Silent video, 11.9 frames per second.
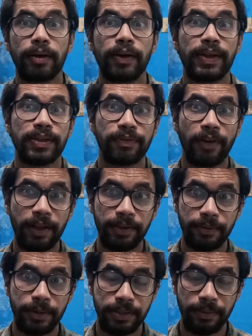His father
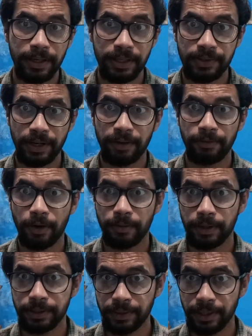was a very
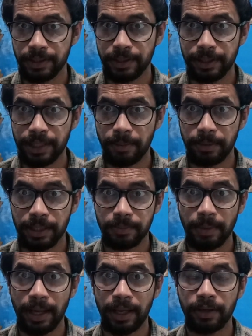straightforward, traditional Japanese
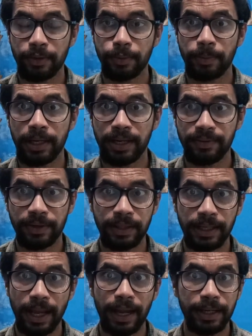man who believed in
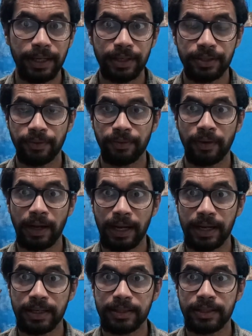the ideas of
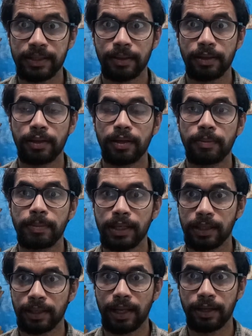race and
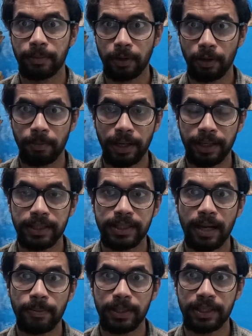being like a pure-blooded
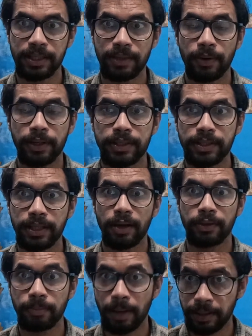Japanese. He wanted
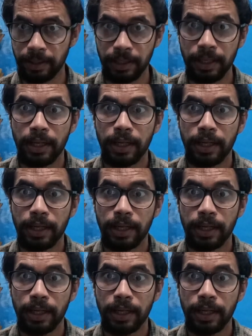Sadao to marry